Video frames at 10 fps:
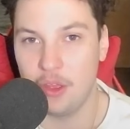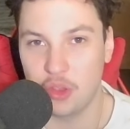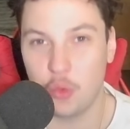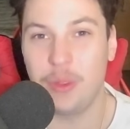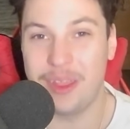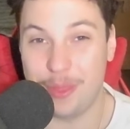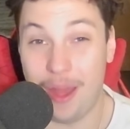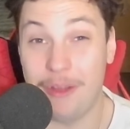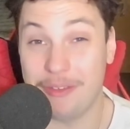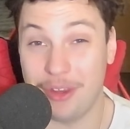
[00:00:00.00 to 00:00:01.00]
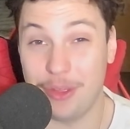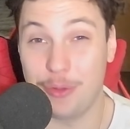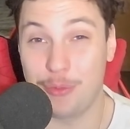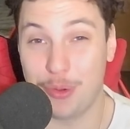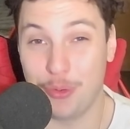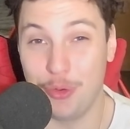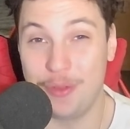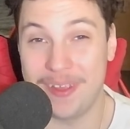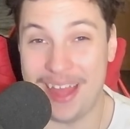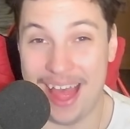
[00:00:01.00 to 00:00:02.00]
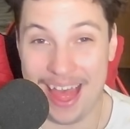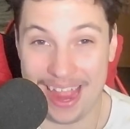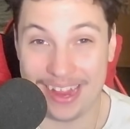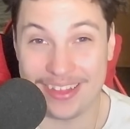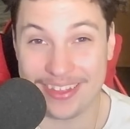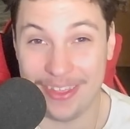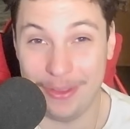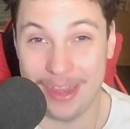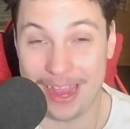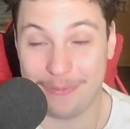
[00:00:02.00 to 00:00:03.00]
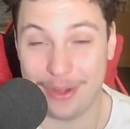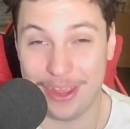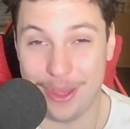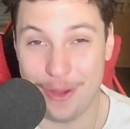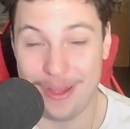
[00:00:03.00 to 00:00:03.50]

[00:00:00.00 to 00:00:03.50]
You really thought I was going to use Recruits in a high skill deck video?